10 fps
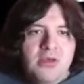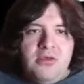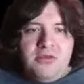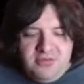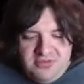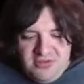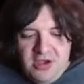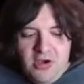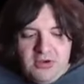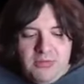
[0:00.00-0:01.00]

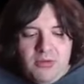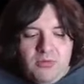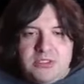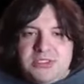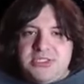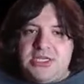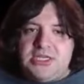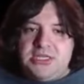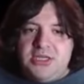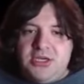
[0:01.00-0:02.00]
So give me one
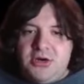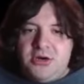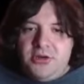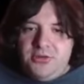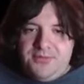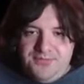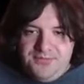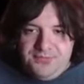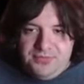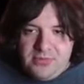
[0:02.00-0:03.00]
second here.
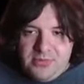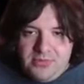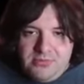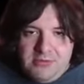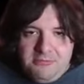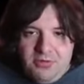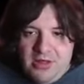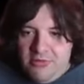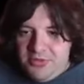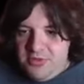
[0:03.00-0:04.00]

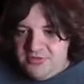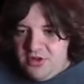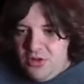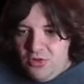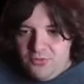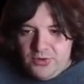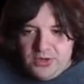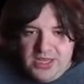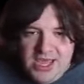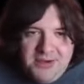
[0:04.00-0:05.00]
Play with this all over
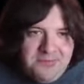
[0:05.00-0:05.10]
again.